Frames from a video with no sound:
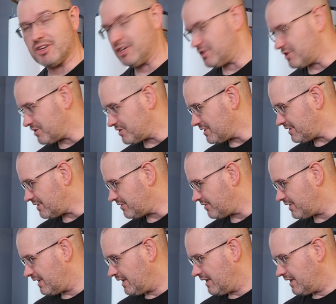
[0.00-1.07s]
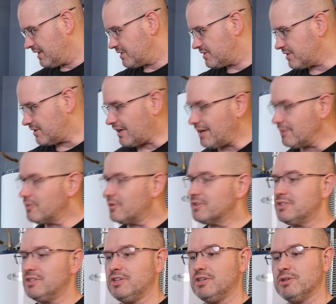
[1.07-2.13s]
cut yourself. So I'm going
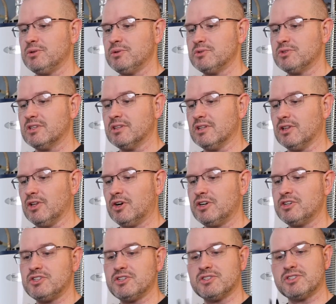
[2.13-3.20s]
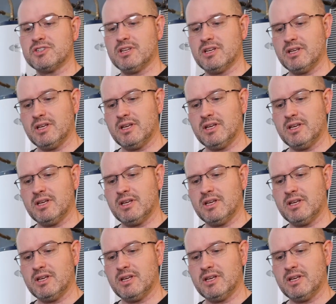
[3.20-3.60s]
to use the largest